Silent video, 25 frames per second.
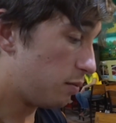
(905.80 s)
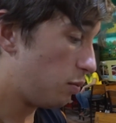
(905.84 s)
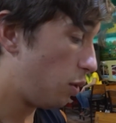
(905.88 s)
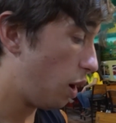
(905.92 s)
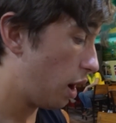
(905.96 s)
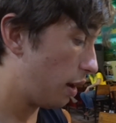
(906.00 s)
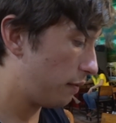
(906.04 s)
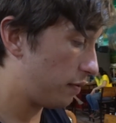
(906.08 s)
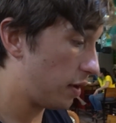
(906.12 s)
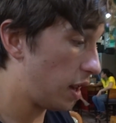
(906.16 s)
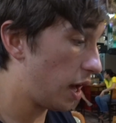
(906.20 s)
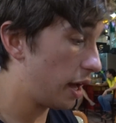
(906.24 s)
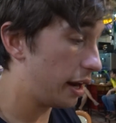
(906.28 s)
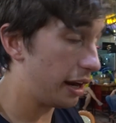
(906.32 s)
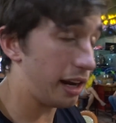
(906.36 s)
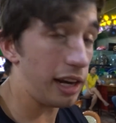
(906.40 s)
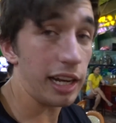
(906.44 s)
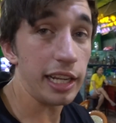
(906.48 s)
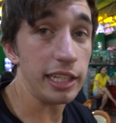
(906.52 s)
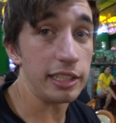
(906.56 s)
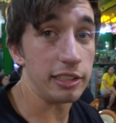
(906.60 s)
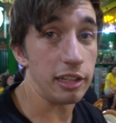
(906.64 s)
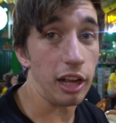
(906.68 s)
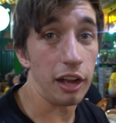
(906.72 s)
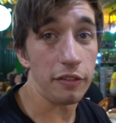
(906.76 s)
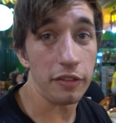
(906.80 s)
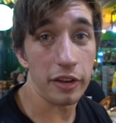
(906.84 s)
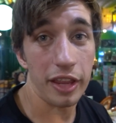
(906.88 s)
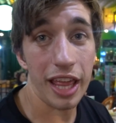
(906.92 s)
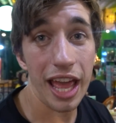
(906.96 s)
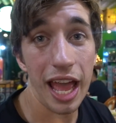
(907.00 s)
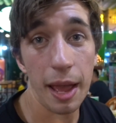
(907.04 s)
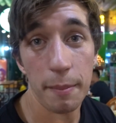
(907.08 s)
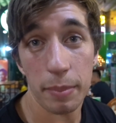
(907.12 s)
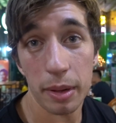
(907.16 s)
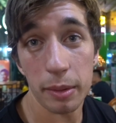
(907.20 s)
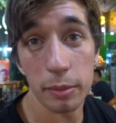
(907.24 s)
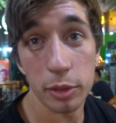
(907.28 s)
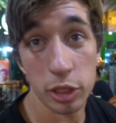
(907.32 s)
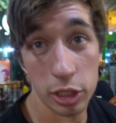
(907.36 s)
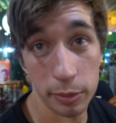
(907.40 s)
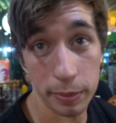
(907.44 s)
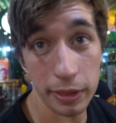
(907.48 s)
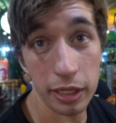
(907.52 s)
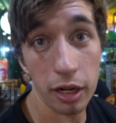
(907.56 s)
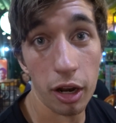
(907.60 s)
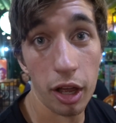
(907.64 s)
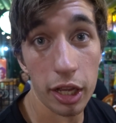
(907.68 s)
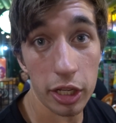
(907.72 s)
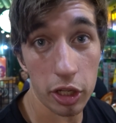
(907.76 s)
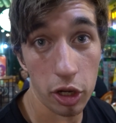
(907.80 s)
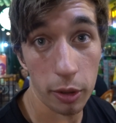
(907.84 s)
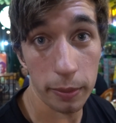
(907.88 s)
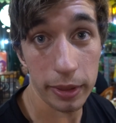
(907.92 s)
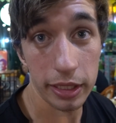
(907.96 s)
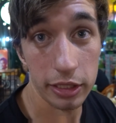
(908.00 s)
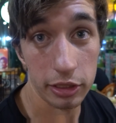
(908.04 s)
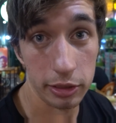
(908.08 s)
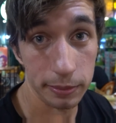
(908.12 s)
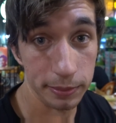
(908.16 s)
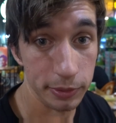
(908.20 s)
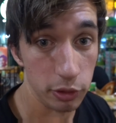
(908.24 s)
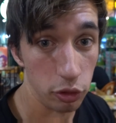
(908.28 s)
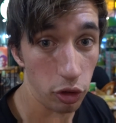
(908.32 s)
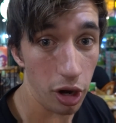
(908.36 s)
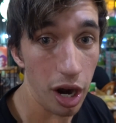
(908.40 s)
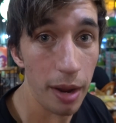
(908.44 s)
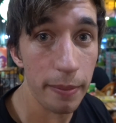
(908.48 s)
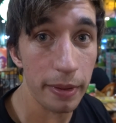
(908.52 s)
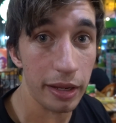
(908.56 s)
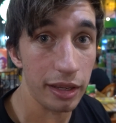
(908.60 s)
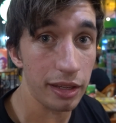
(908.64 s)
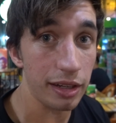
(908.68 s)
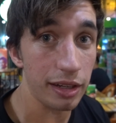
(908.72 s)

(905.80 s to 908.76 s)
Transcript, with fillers: Well, I've learned at least after that, people should be like, commenting, and subscribing